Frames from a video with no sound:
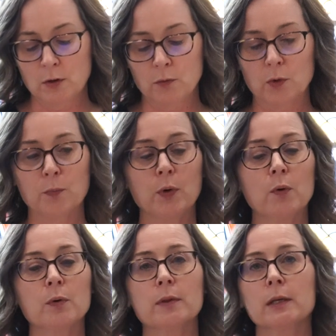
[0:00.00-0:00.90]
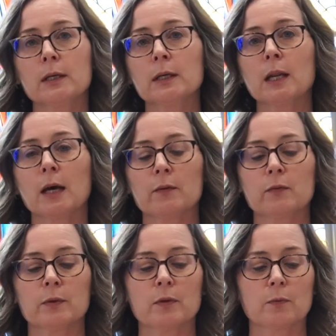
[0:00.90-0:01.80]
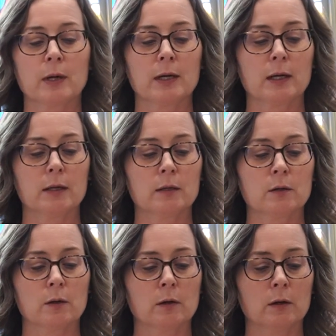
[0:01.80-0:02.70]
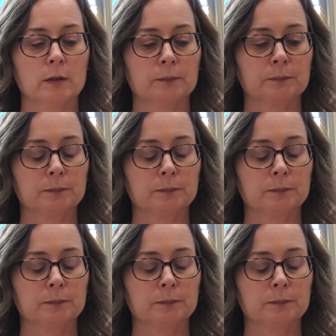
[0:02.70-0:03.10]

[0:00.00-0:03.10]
We're both in love with a red-headed girl."